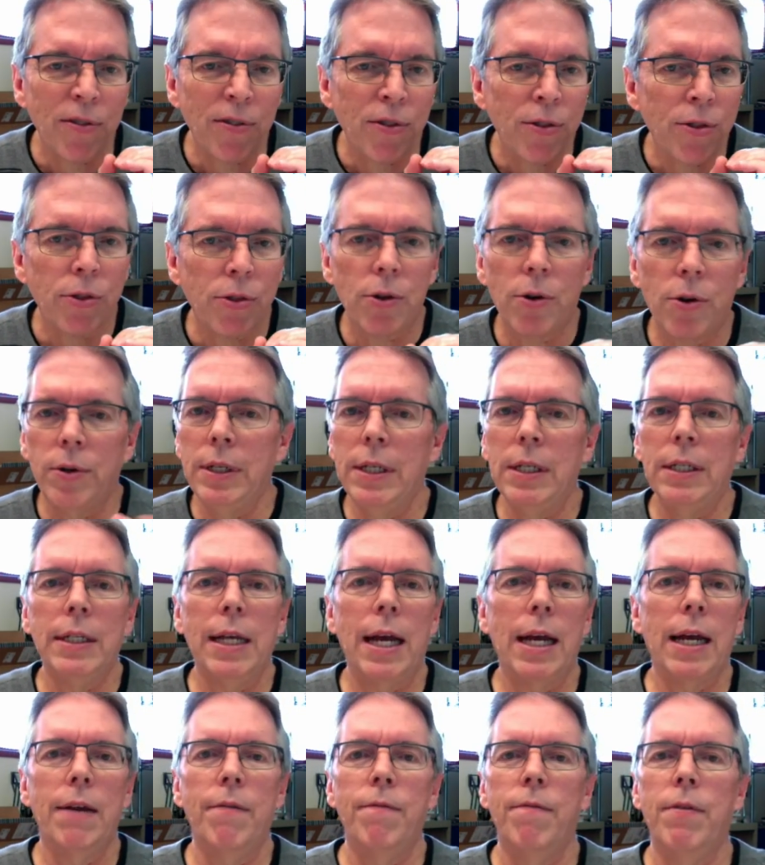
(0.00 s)

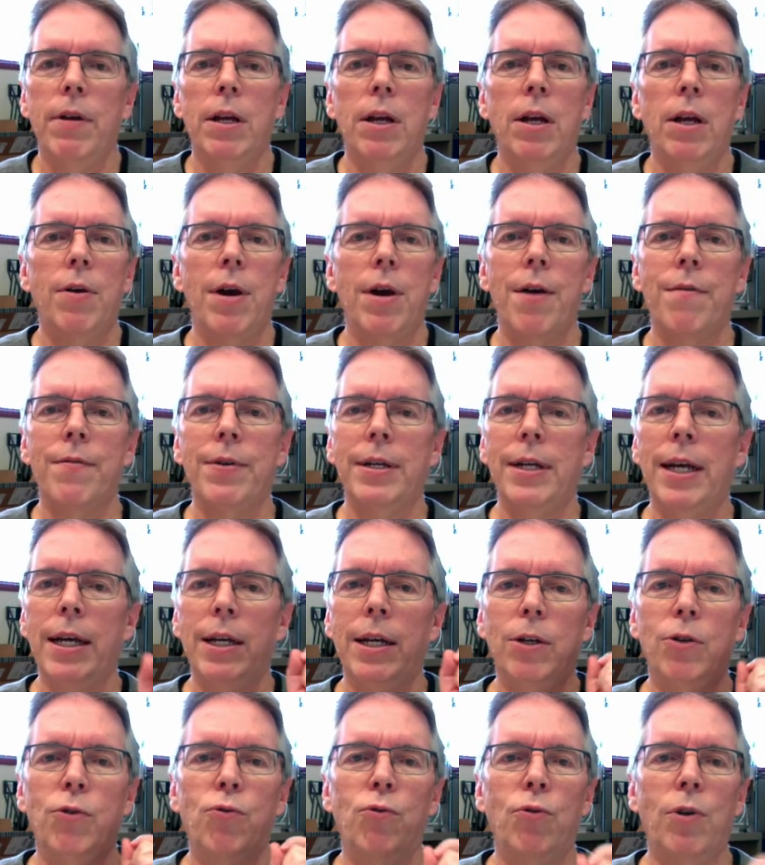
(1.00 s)
30-second video every day to
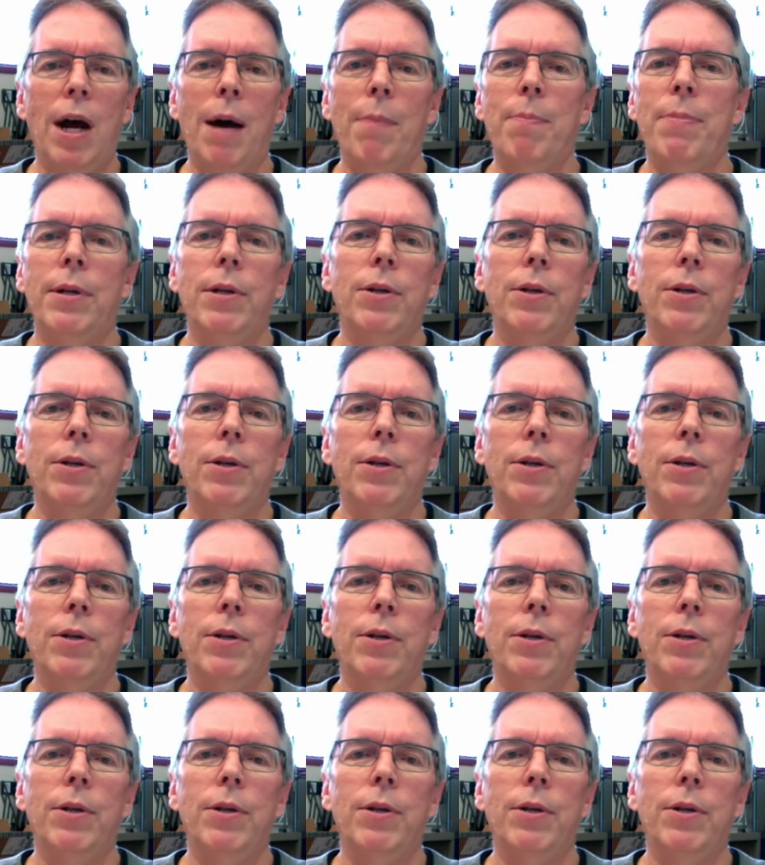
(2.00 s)
drop into